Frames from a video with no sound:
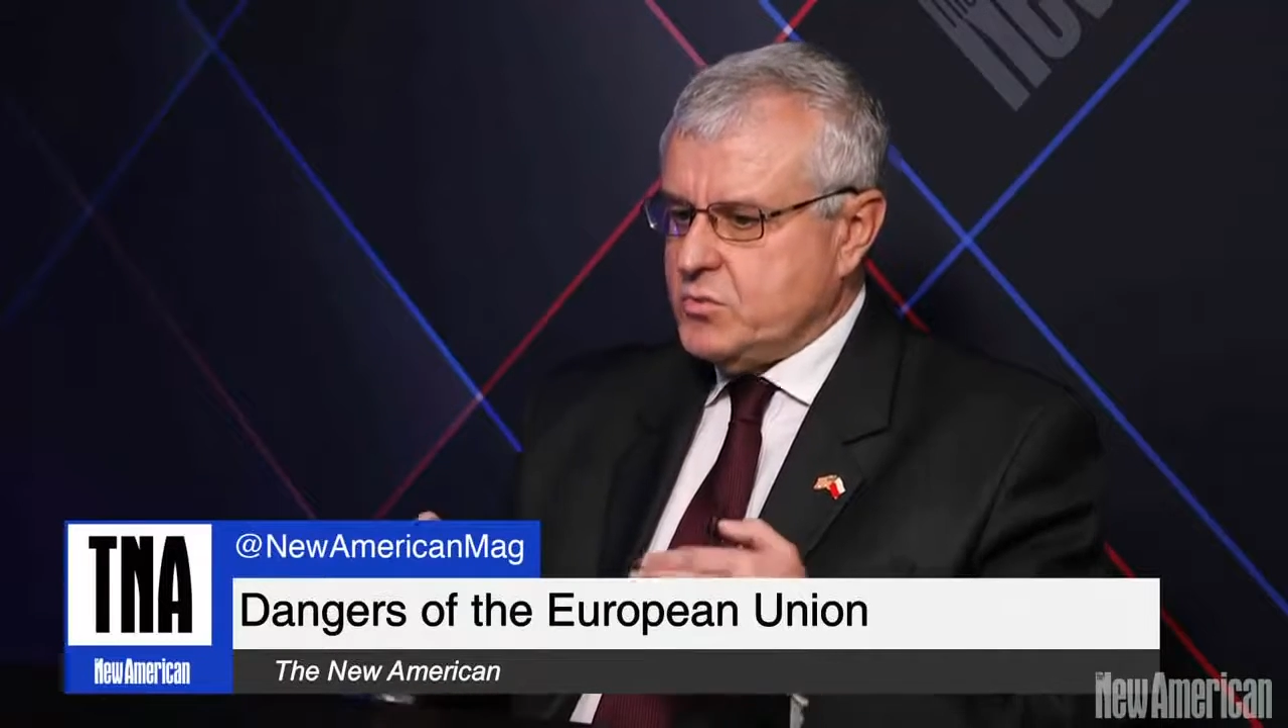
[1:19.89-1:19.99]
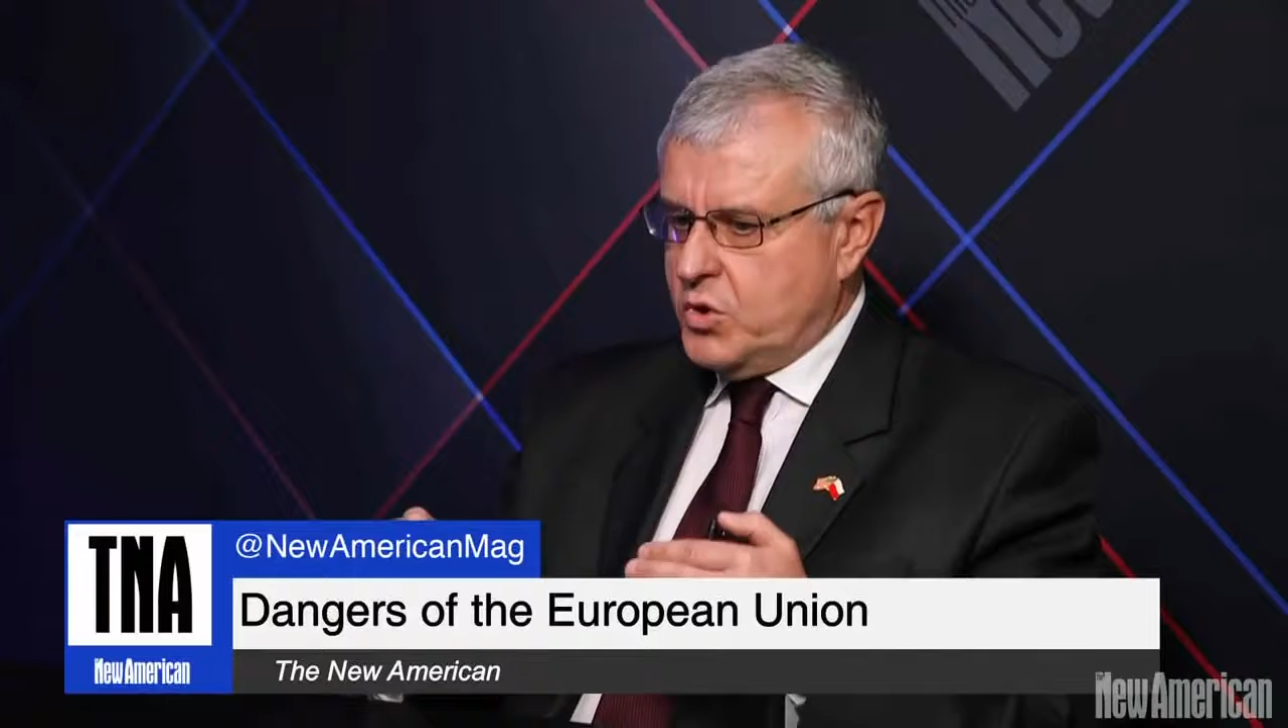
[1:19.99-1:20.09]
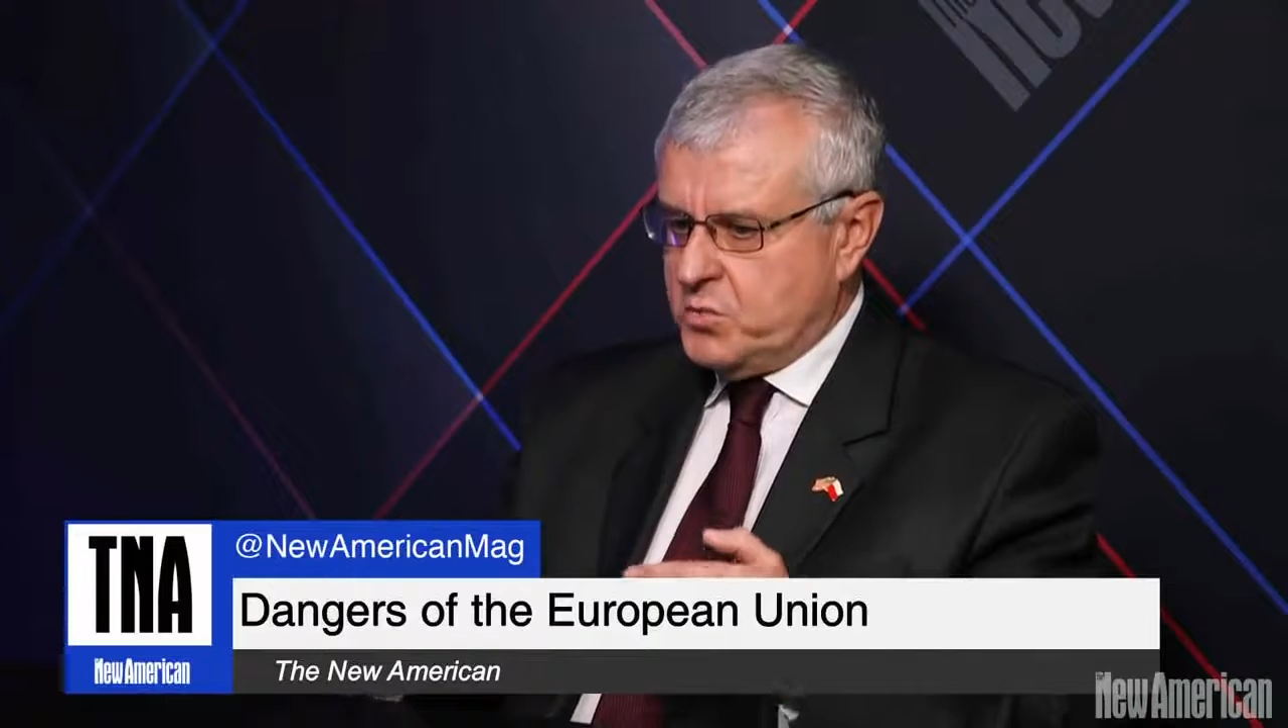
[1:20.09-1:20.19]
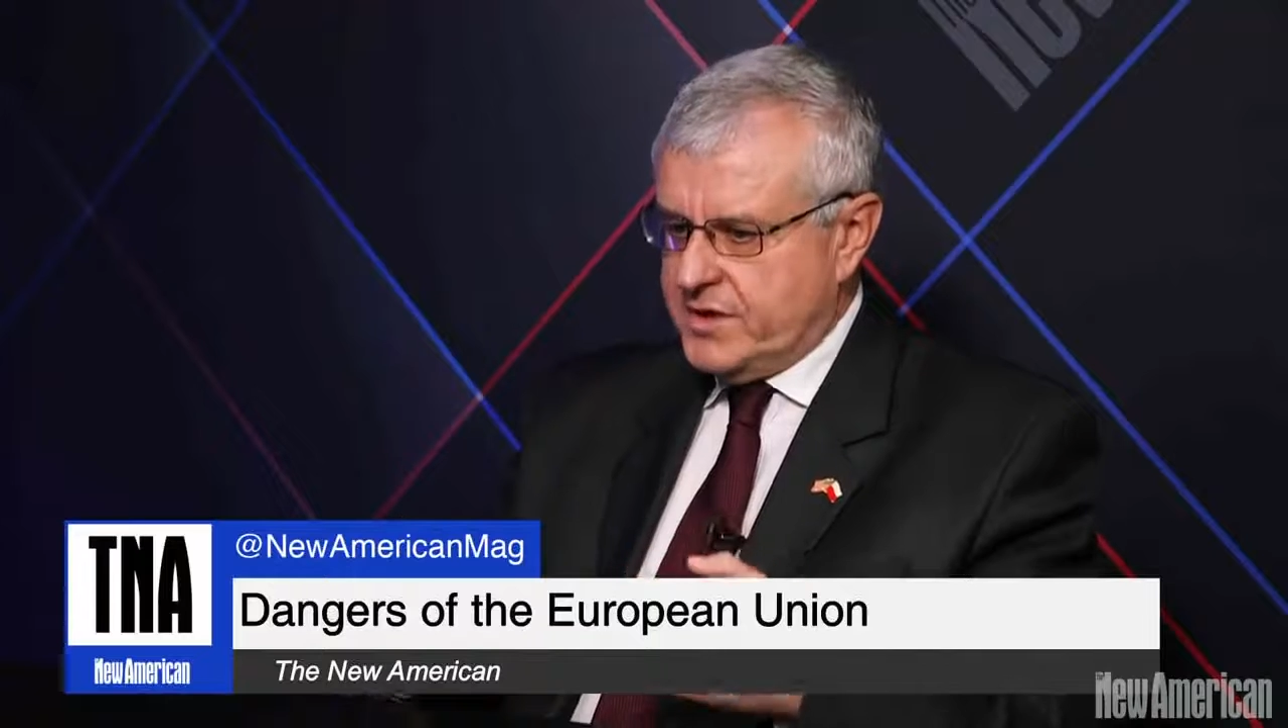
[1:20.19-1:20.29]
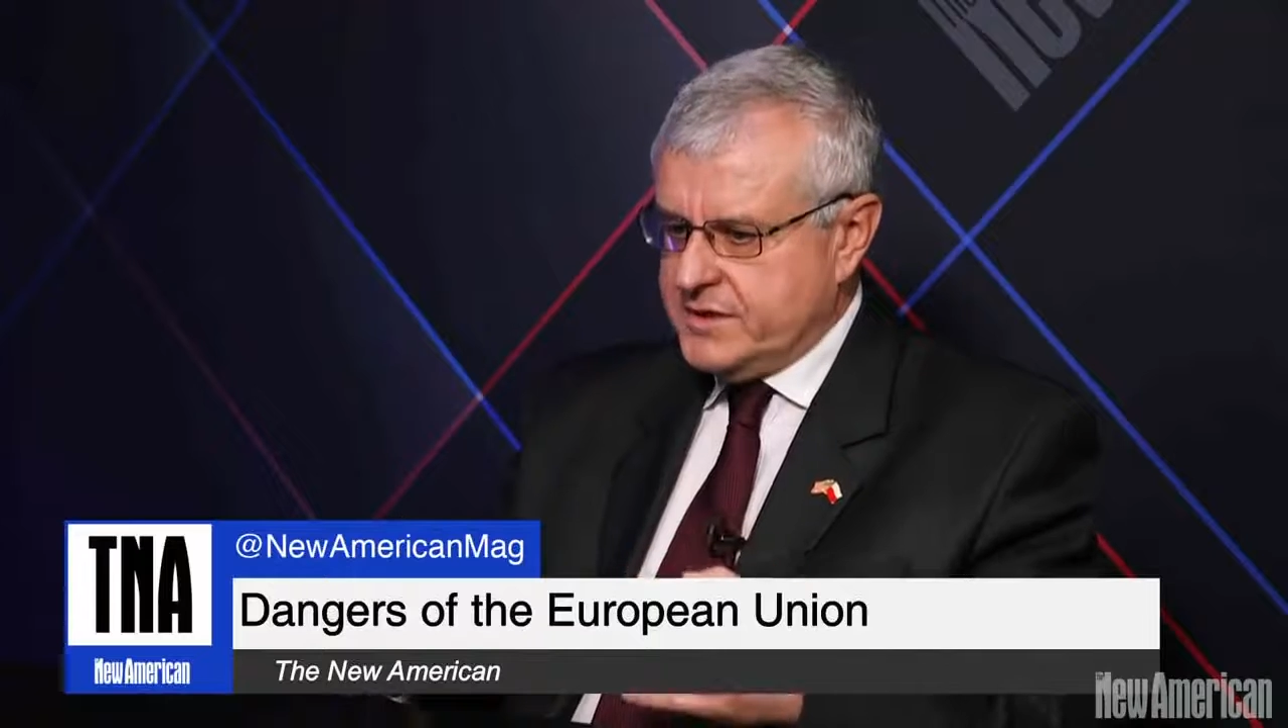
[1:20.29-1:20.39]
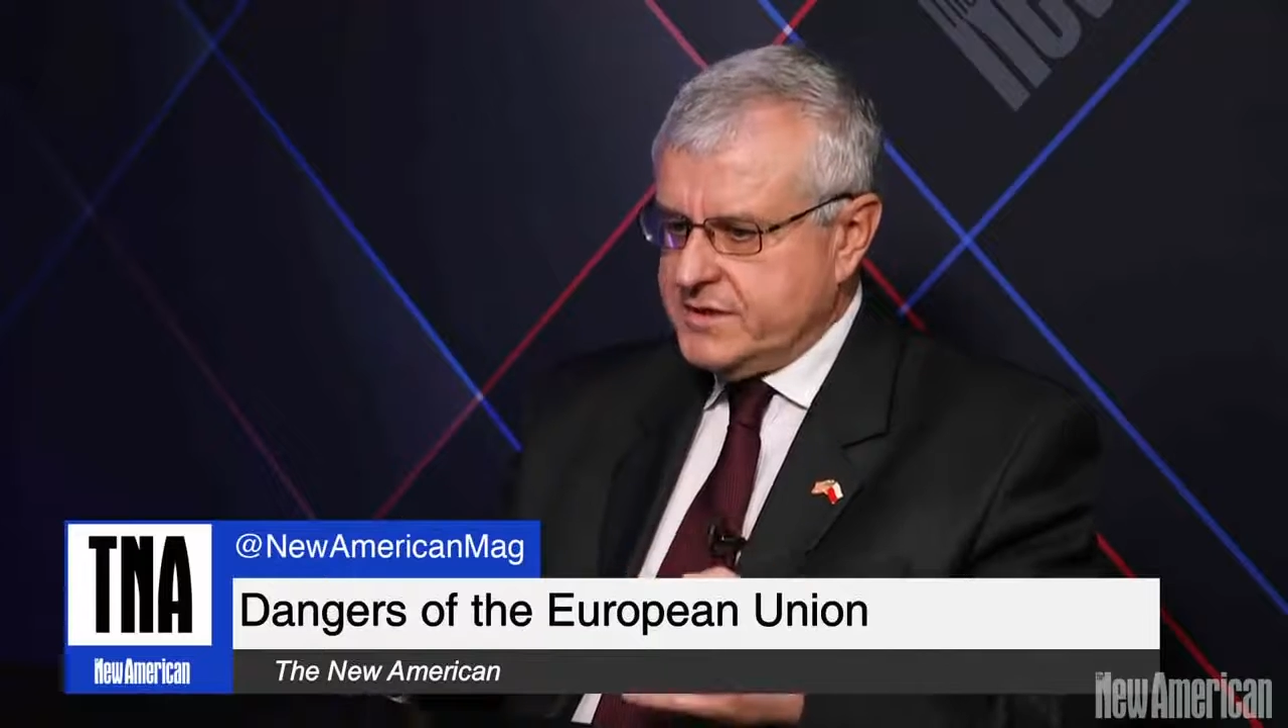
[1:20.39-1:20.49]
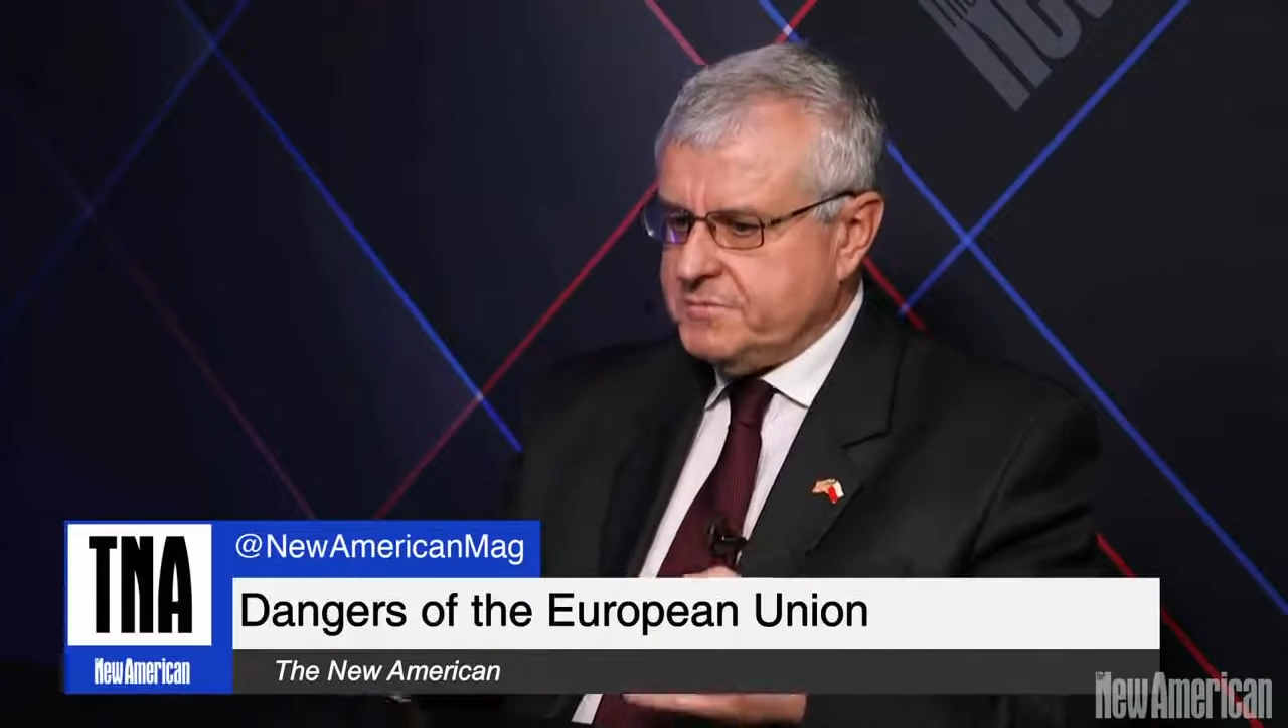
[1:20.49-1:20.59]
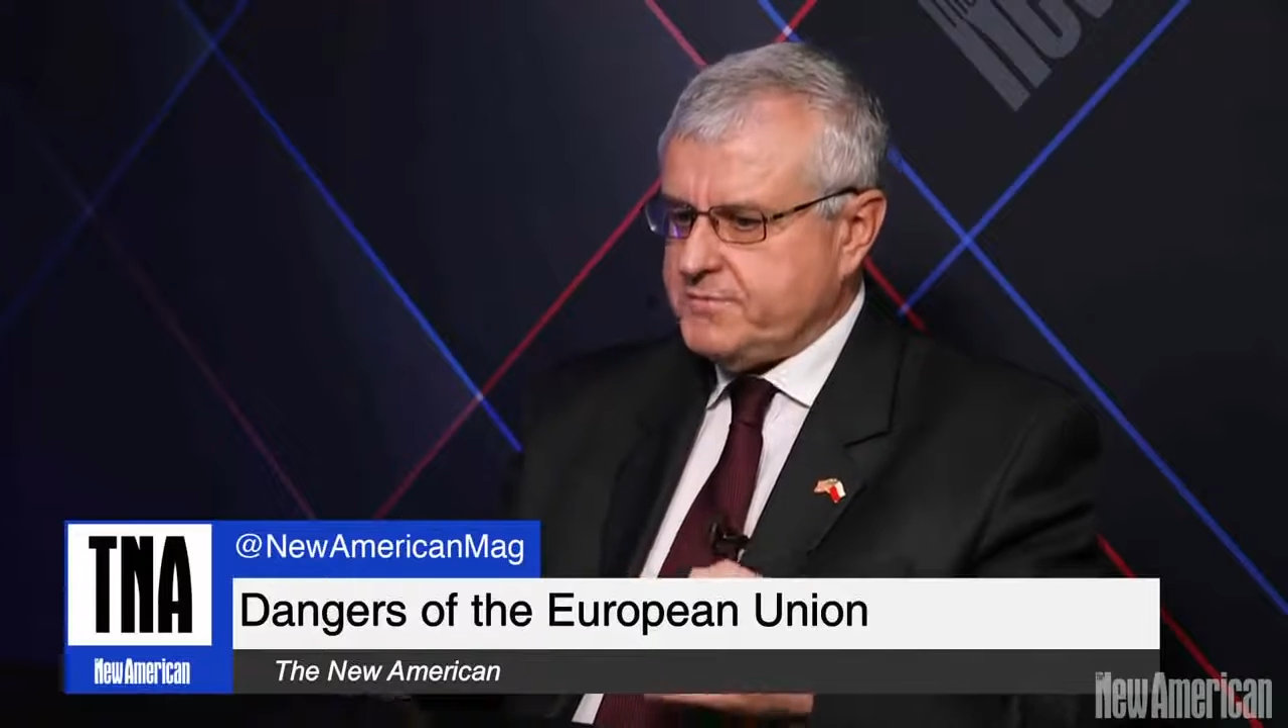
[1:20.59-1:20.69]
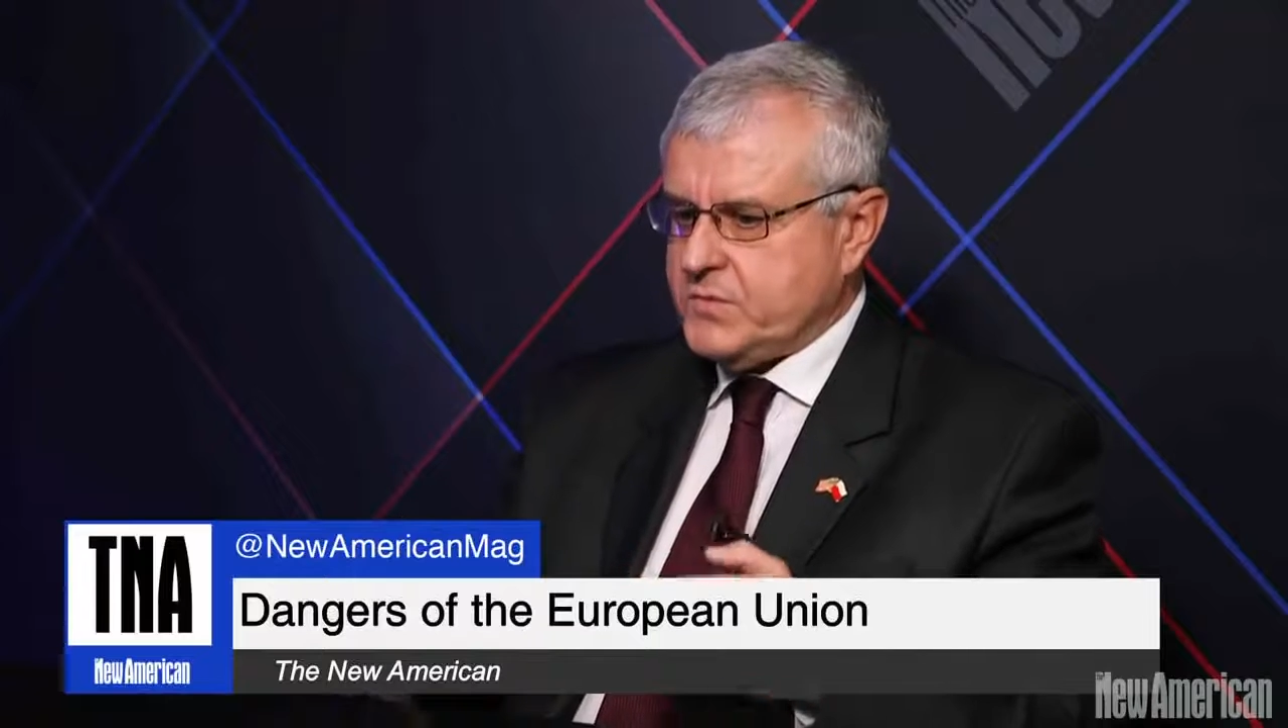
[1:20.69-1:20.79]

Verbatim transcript: moment